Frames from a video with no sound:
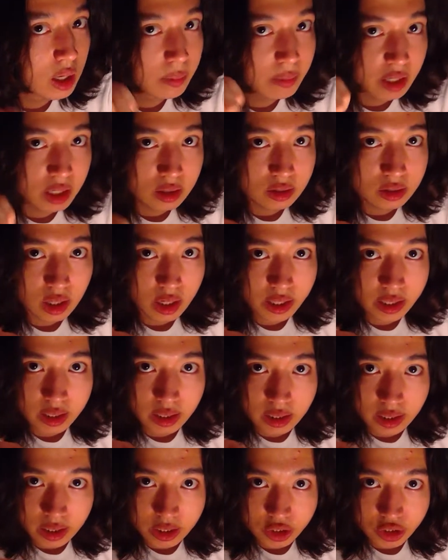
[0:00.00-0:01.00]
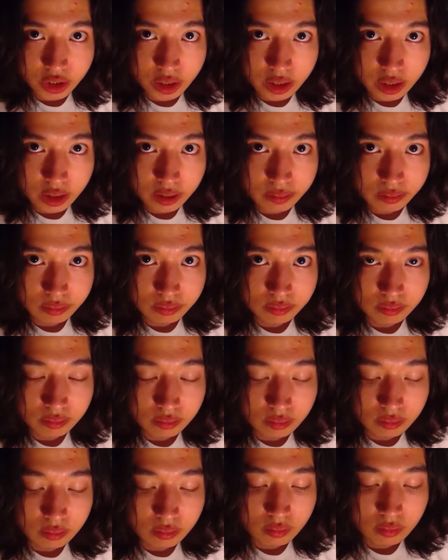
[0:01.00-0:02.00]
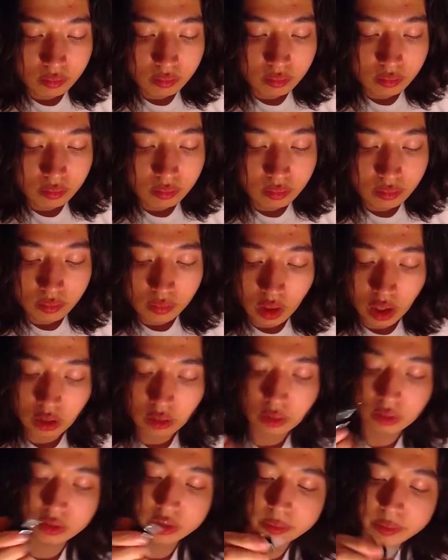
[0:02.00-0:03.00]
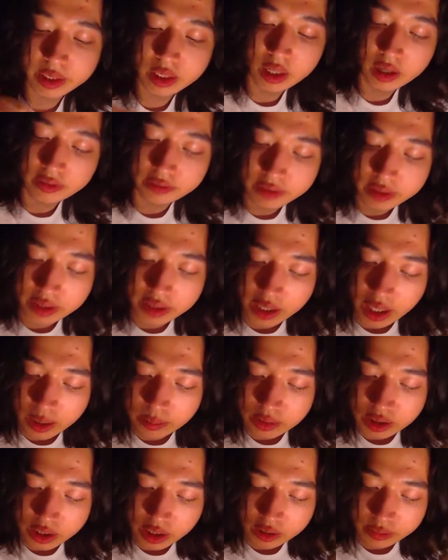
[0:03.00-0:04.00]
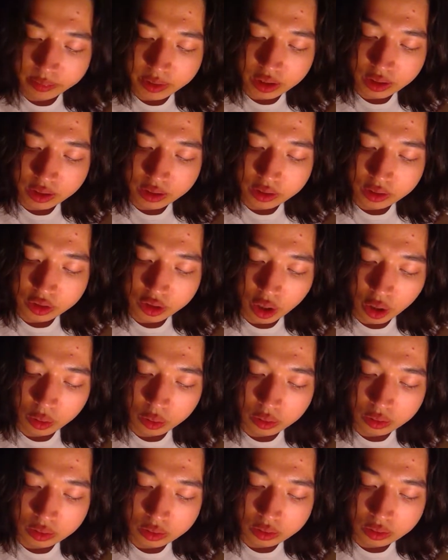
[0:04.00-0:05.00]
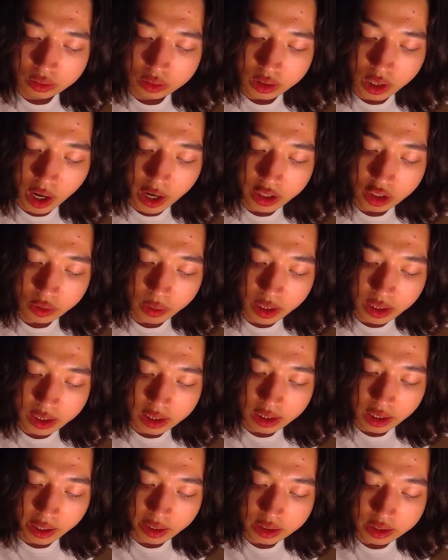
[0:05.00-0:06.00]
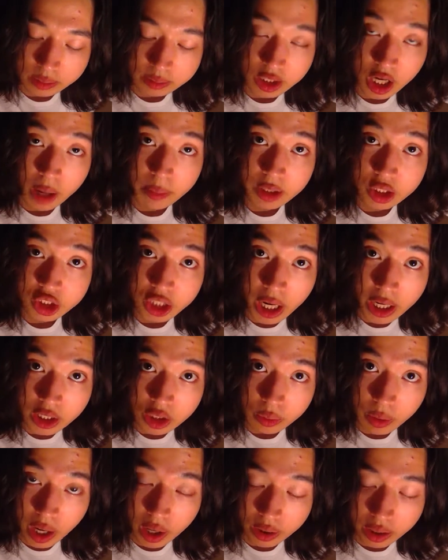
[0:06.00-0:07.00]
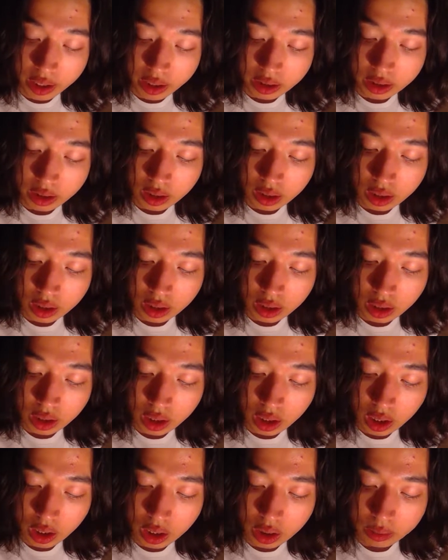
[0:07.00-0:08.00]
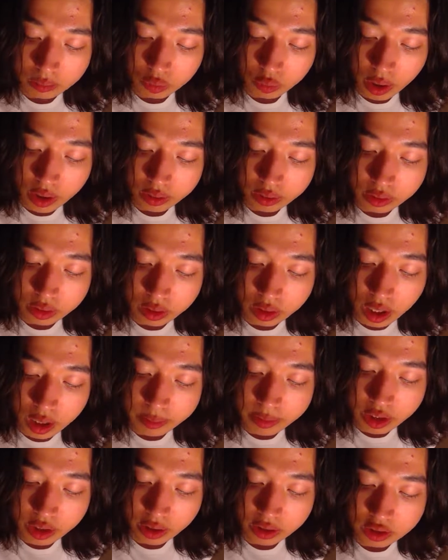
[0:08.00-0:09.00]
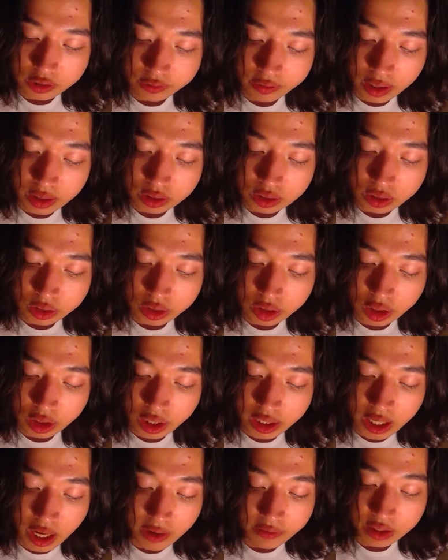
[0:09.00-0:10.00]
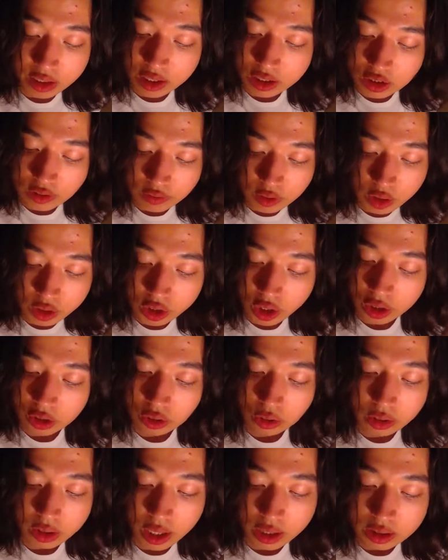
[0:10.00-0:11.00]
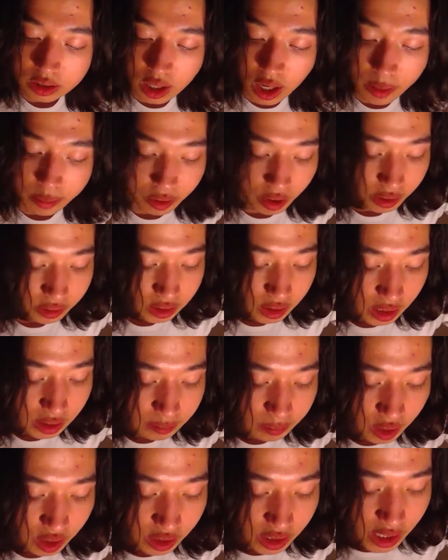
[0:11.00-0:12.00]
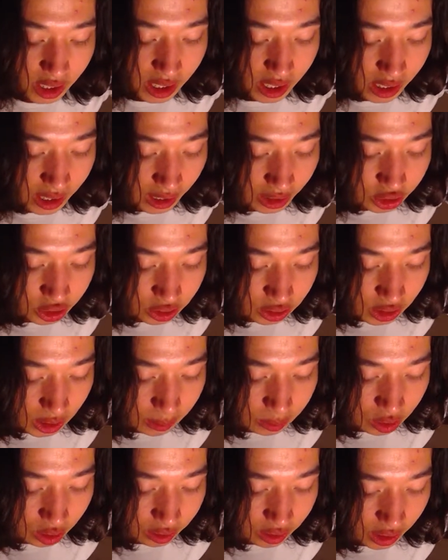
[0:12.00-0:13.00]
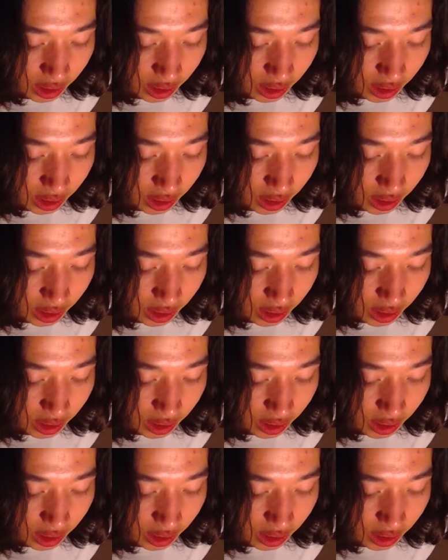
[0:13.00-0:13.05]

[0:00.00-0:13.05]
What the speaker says: Because like initially, I thought it was going to be like fun and games, and I'll be told kind of quickly, like sometime in January, whether or not I'd be going to France or not, and having an interview and going through that entire process. But it just keeps on